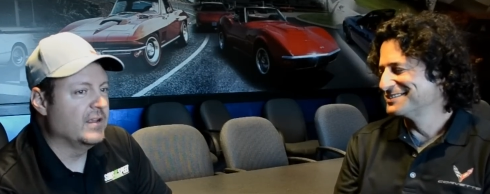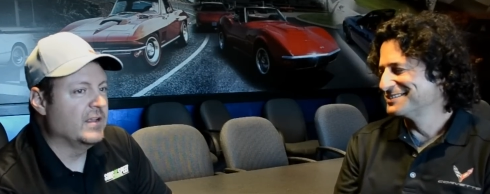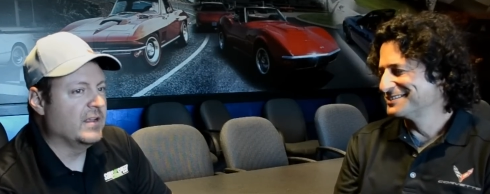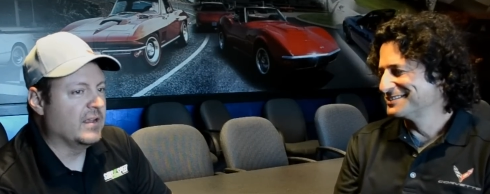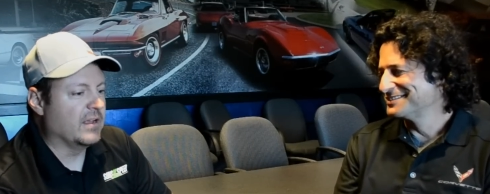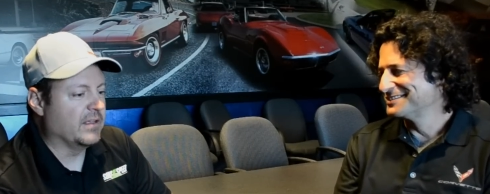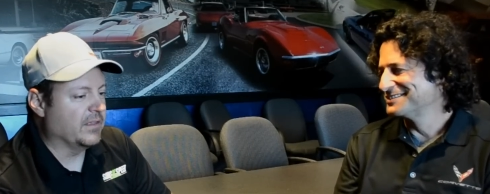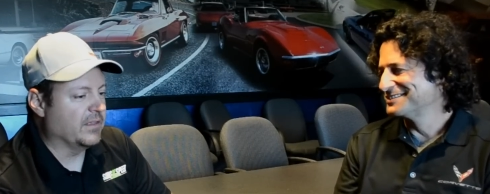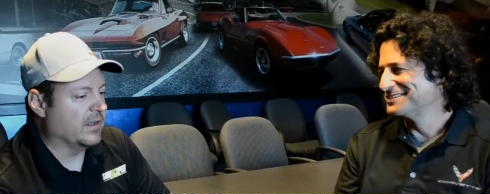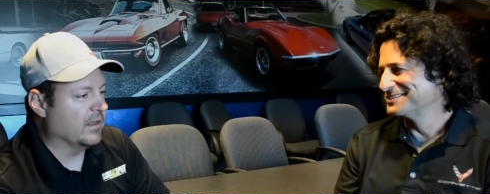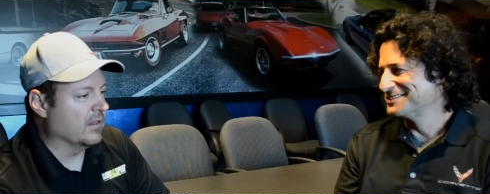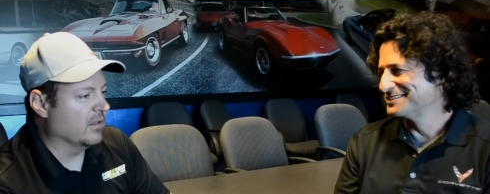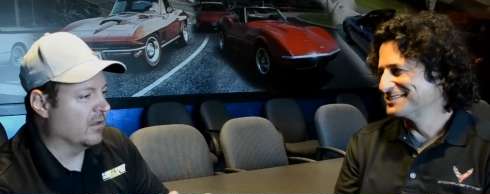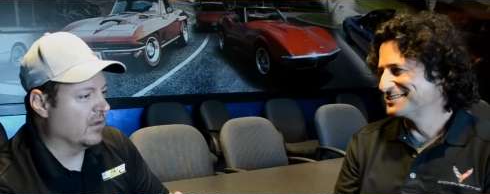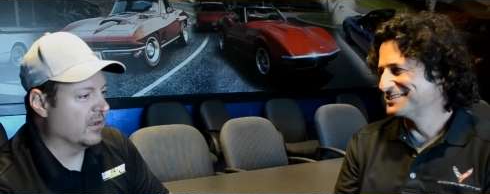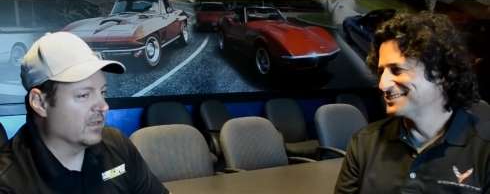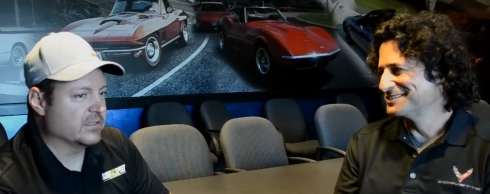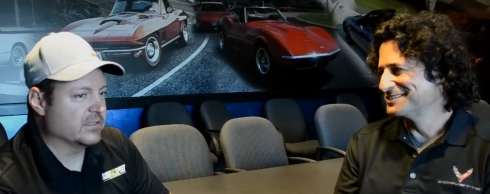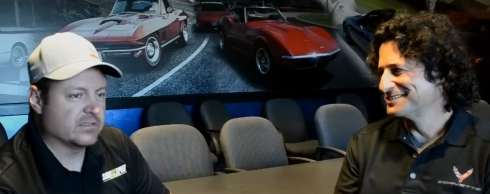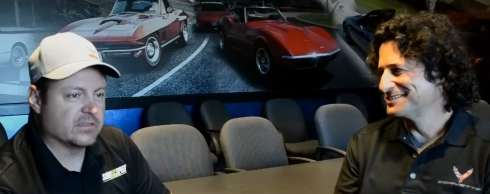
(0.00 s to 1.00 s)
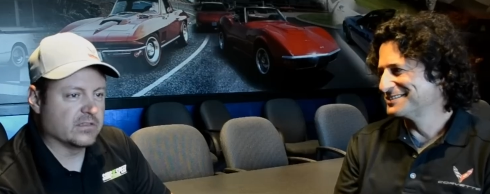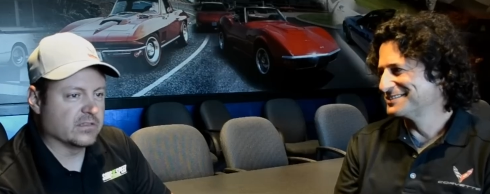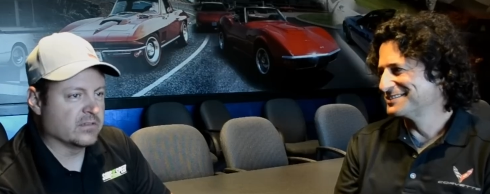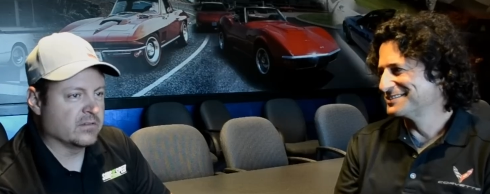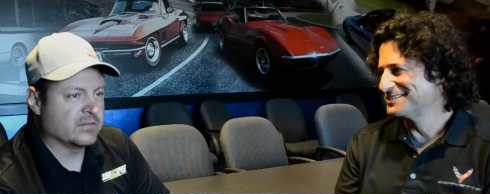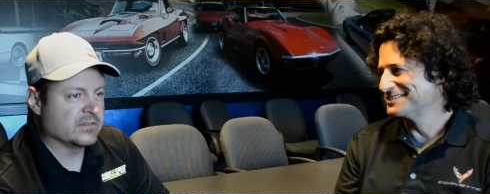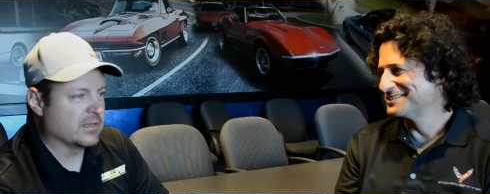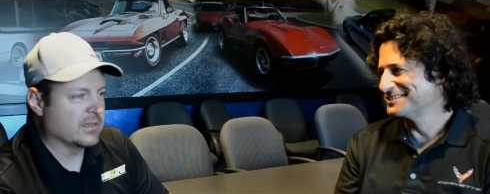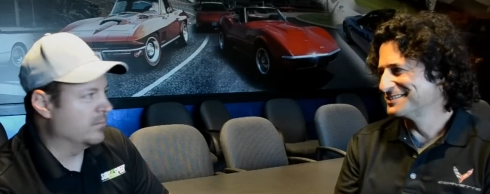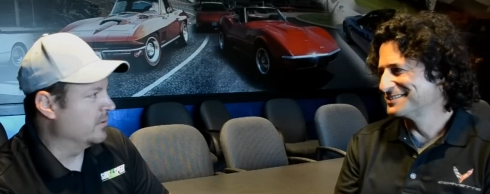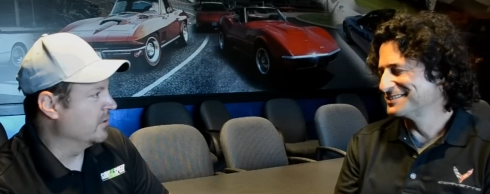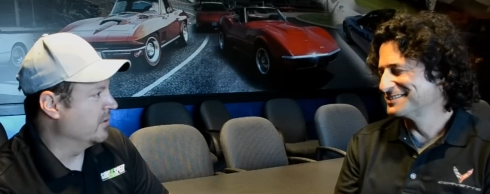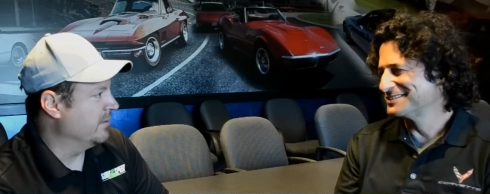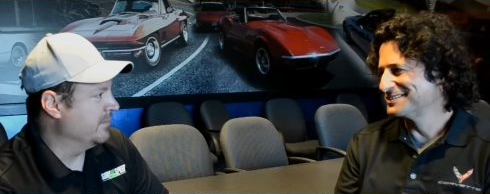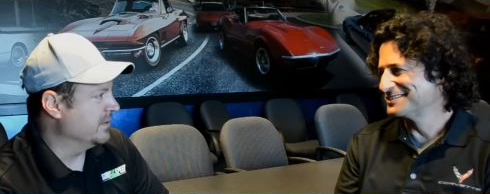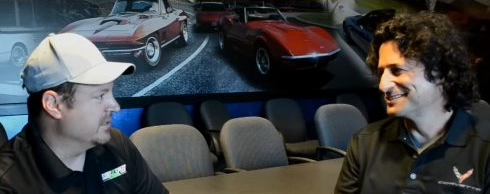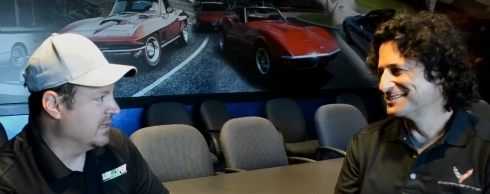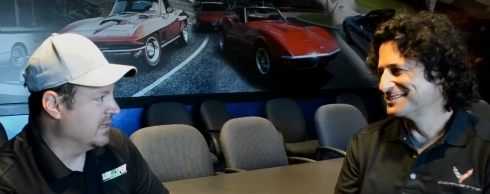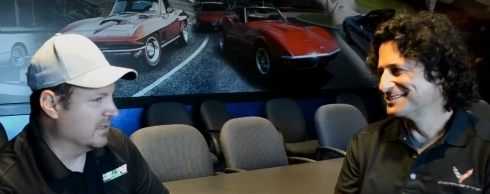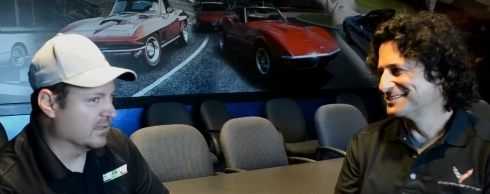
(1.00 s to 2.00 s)
Speaker 1: and then I lost the cyber gray
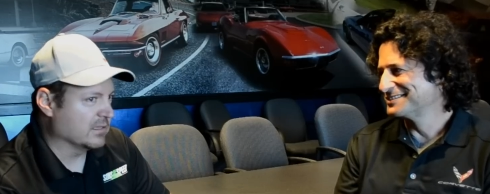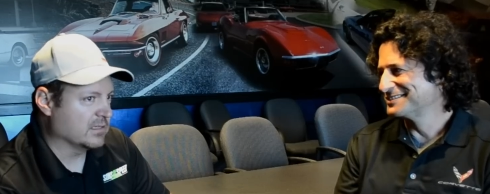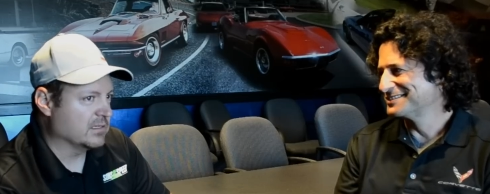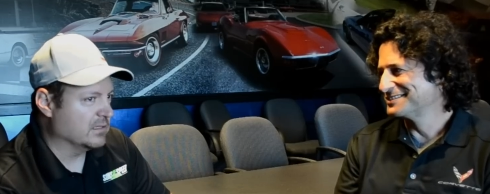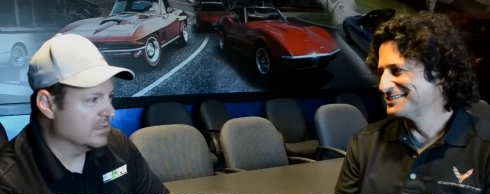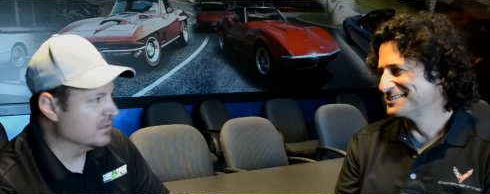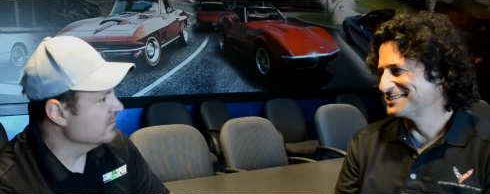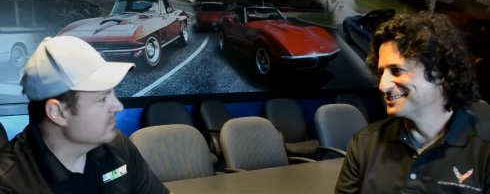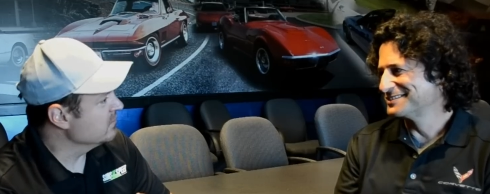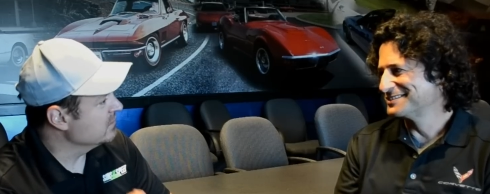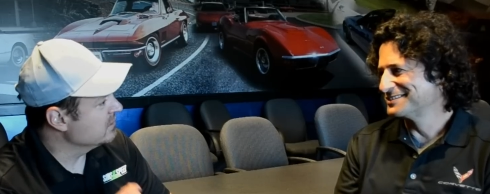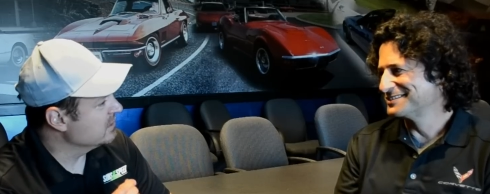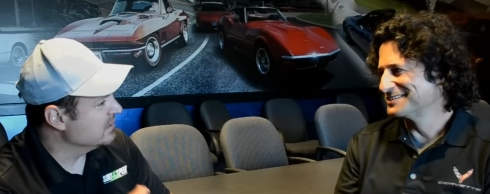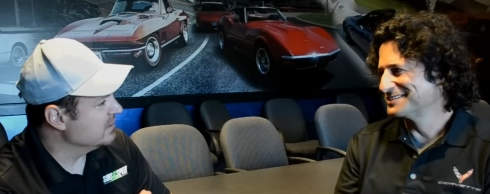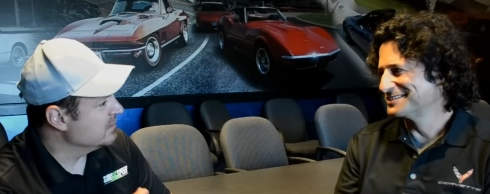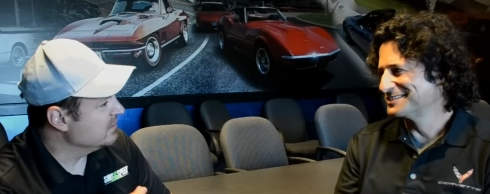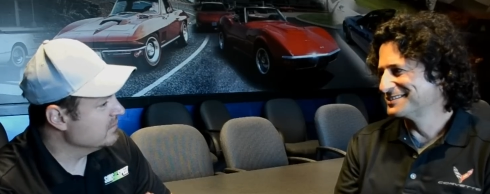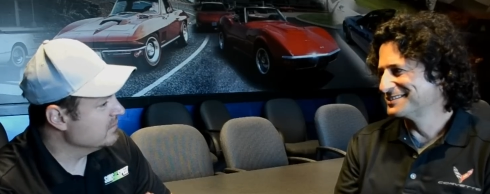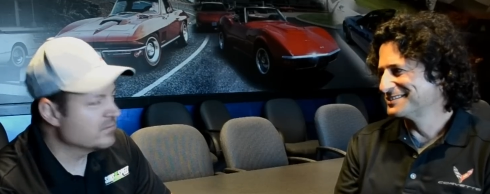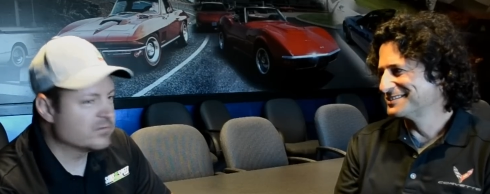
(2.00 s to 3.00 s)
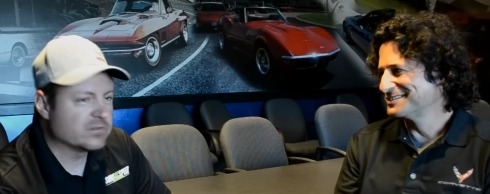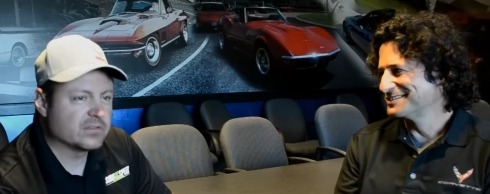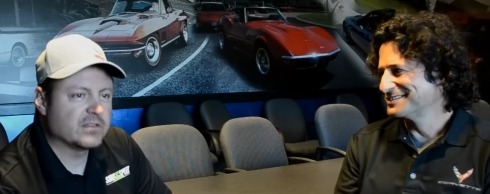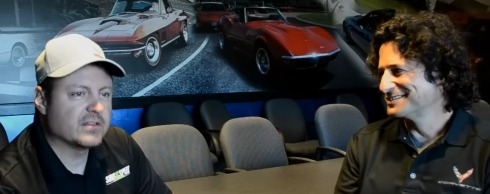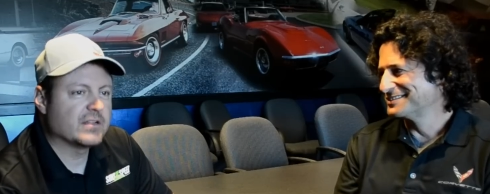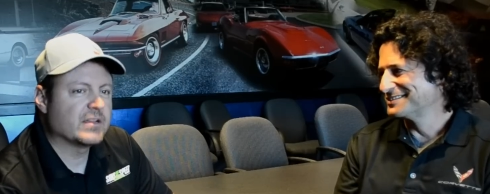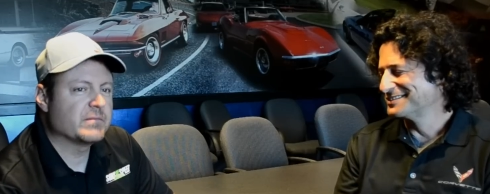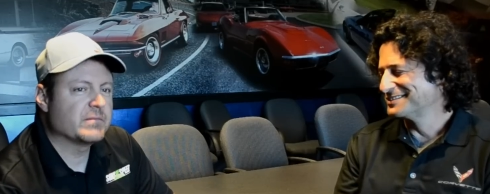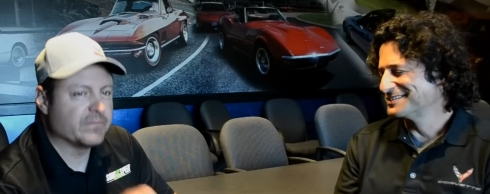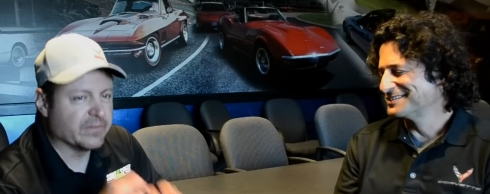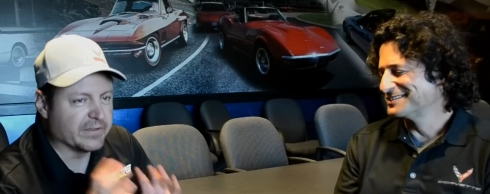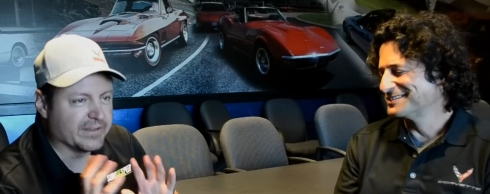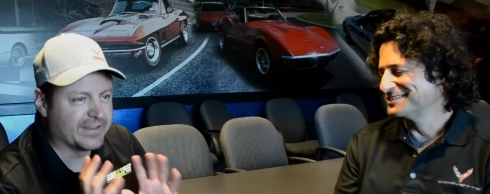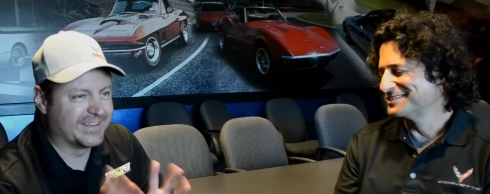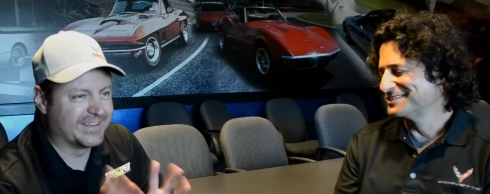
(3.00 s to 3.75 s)
metallic color, which I didn't really like, but